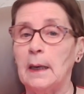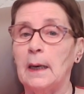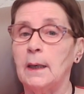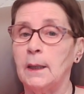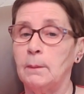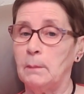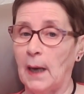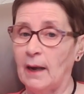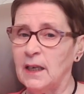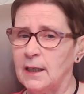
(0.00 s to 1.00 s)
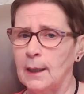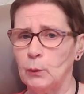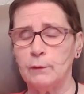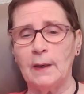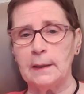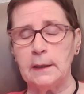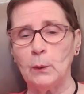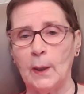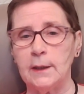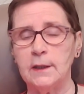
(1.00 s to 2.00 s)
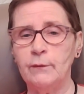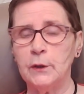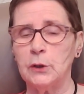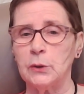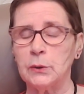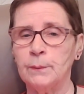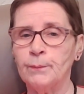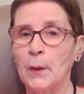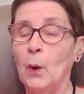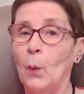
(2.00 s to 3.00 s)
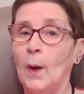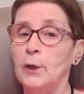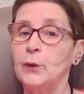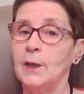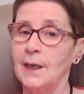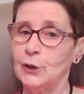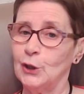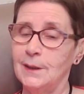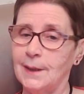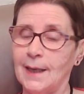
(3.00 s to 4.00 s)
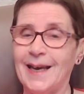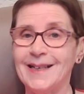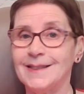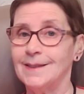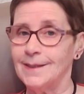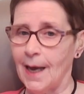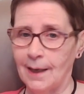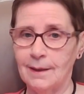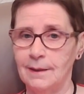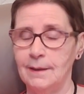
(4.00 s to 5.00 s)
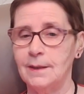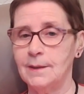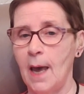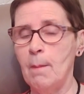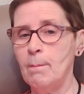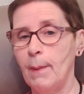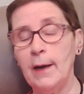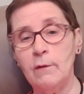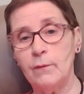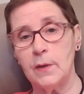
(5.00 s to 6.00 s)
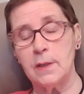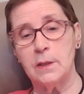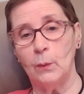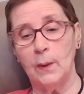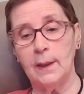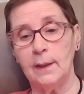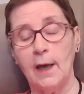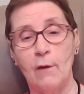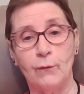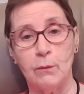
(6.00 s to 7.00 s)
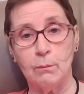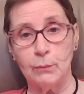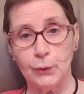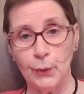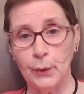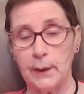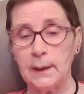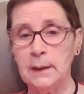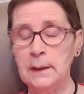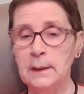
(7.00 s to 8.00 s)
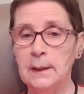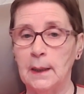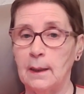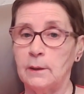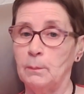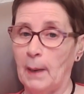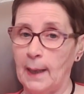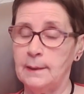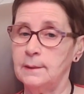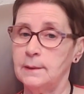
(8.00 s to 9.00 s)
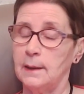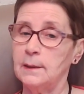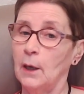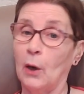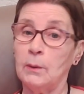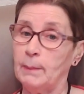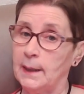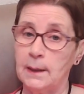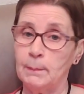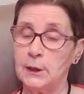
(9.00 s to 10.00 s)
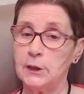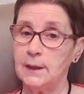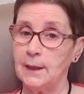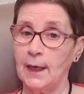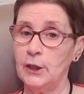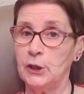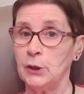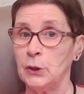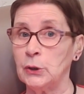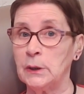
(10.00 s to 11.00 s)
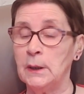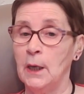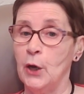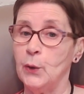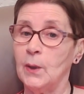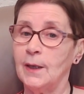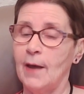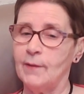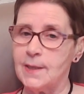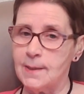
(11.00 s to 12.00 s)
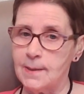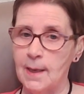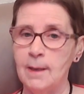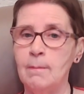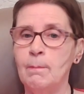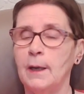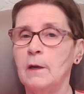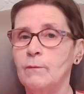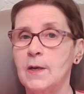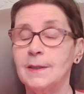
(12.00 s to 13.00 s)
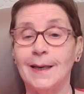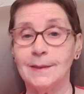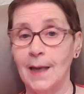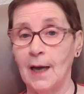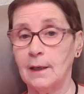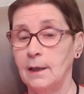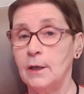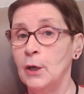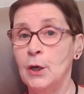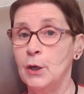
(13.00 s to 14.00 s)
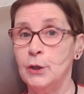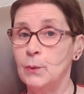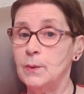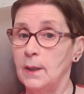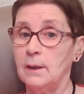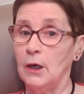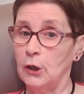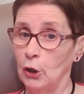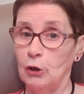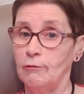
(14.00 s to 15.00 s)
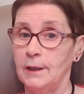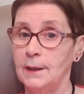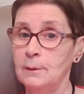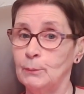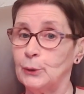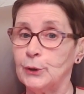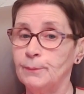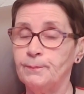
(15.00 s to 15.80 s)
Um, I think I would find it quite difficult. Well, you can actually get exactly the same benefits that we can get from drawing and painting and being immersed in any art. You can get the same benefits exactly using a colouring in book.